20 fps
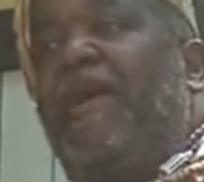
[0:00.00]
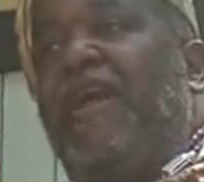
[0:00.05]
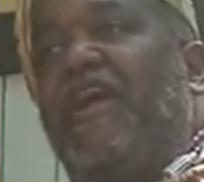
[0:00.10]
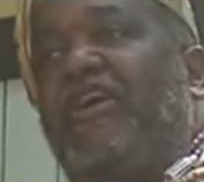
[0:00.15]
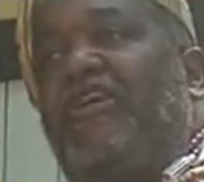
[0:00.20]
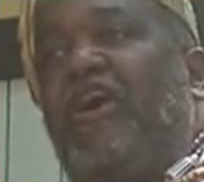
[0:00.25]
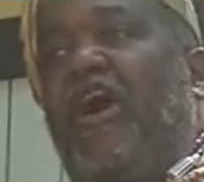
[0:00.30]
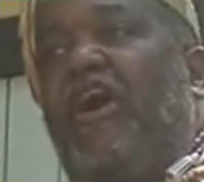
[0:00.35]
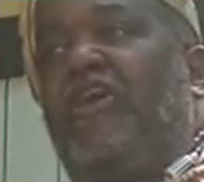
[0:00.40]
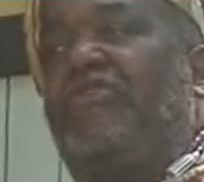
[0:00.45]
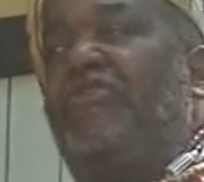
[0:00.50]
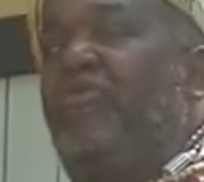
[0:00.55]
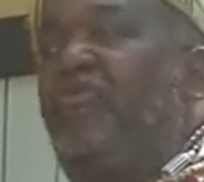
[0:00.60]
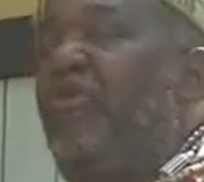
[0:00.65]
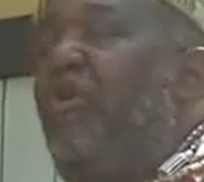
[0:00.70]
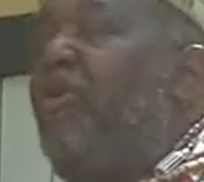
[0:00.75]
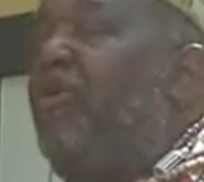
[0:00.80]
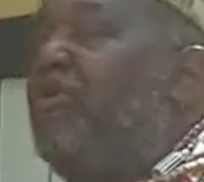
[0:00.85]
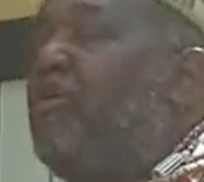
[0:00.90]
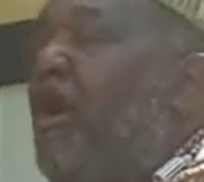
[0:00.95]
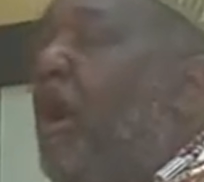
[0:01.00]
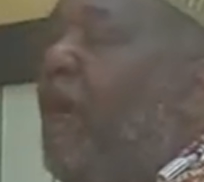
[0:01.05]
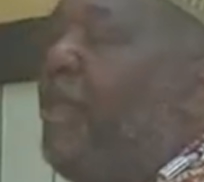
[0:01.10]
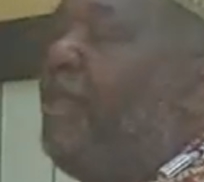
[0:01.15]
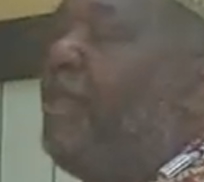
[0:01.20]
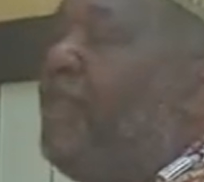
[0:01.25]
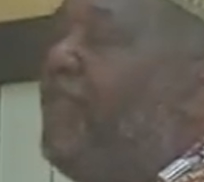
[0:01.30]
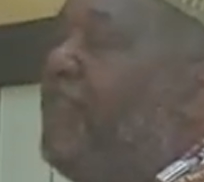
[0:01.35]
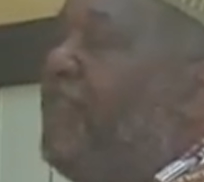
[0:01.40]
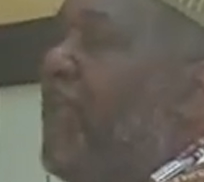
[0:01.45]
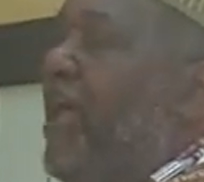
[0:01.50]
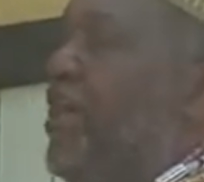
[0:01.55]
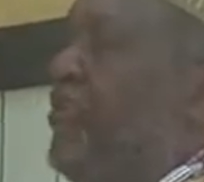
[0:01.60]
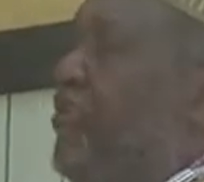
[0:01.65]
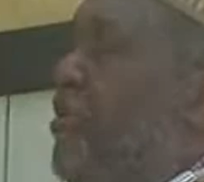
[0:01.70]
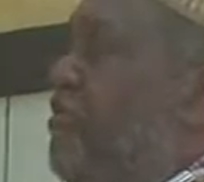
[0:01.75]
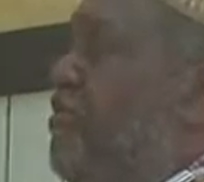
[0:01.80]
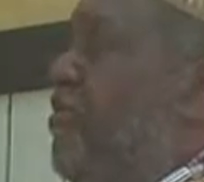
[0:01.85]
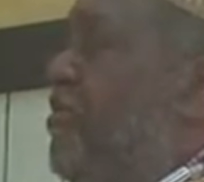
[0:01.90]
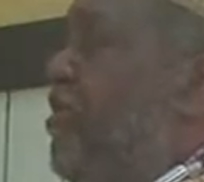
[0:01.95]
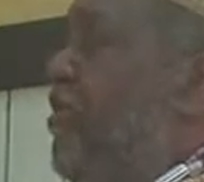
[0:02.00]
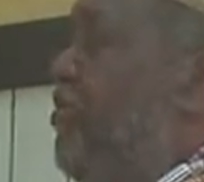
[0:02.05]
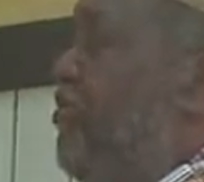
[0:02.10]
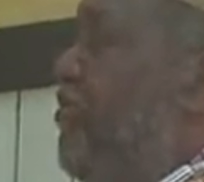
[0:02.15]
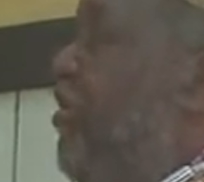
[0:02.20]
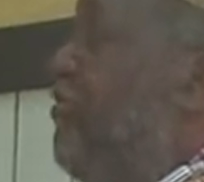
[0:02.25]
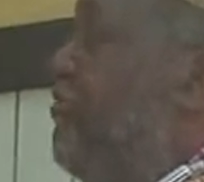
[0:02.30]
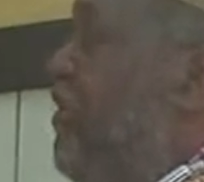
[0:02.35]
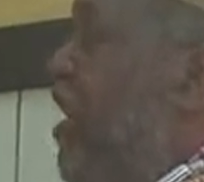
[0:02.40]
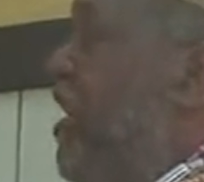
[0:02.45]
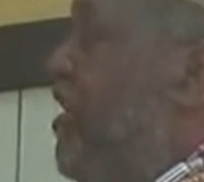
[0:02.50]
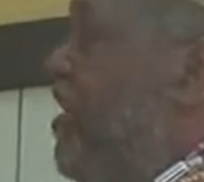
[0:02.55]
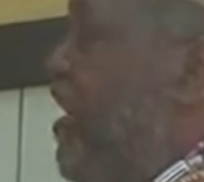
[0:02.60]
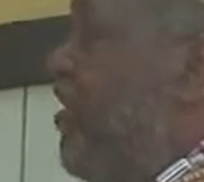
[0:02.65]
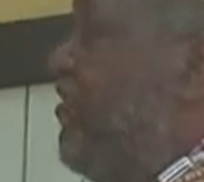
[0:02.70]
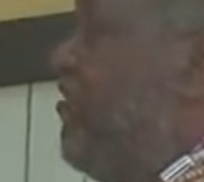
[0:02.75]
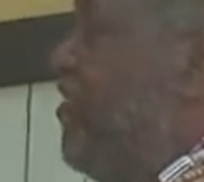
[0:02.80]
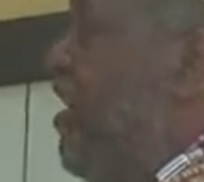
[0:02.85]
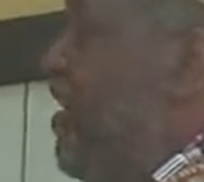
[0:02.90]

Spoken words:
He called the world carpenters and had them build a throne right next